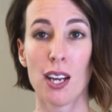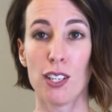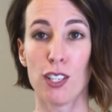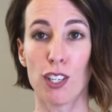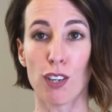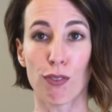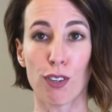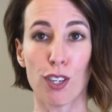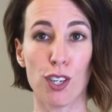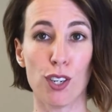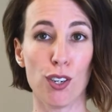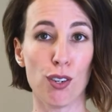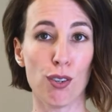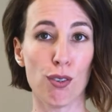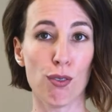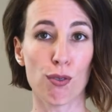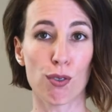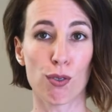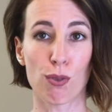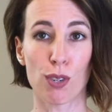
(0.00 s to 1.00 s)
different
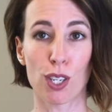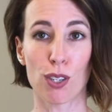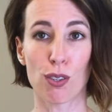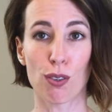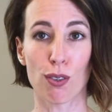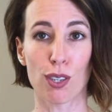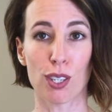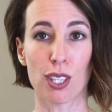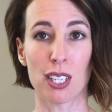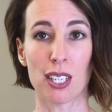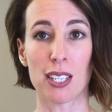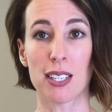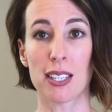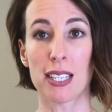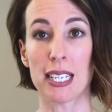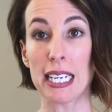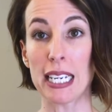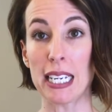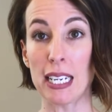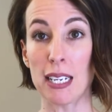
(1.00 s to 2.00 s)
news
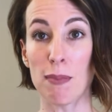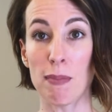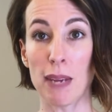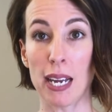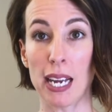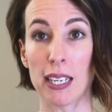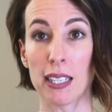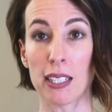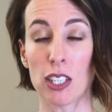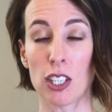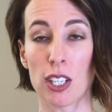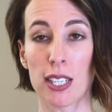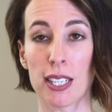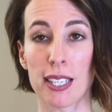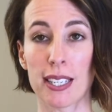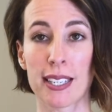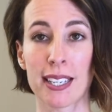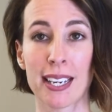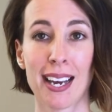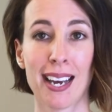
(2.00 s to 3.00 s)
resources,
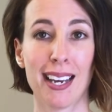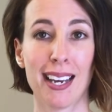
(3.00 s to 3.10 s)
emails,